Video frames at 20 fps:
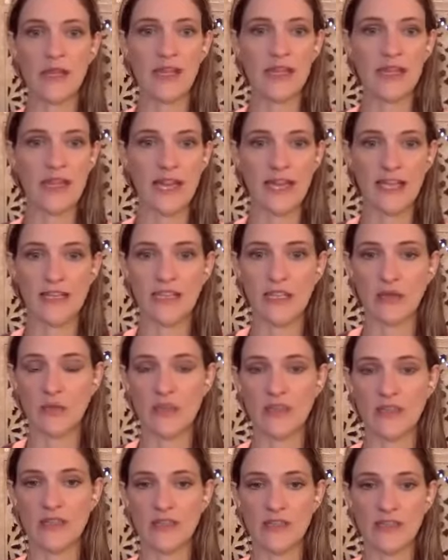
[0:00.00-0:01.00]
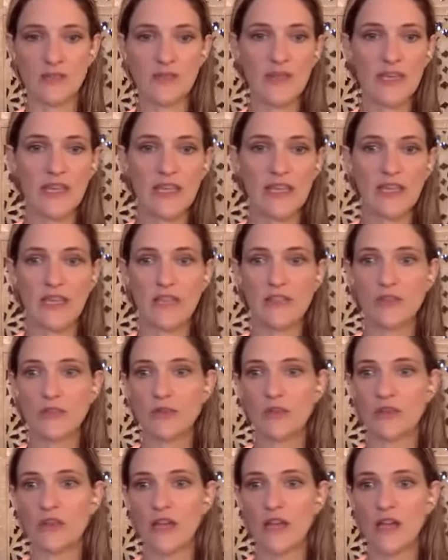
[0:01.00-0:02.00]
connecting with these beings
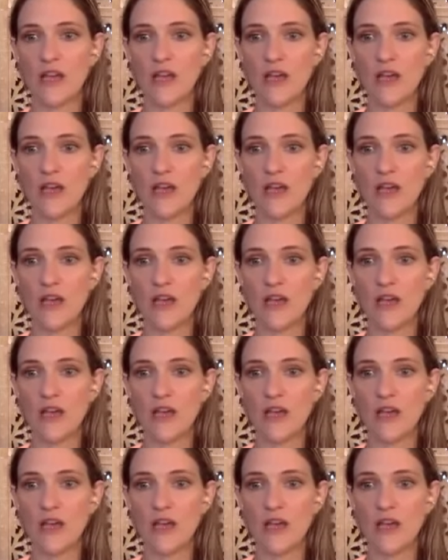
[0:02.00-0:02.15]
or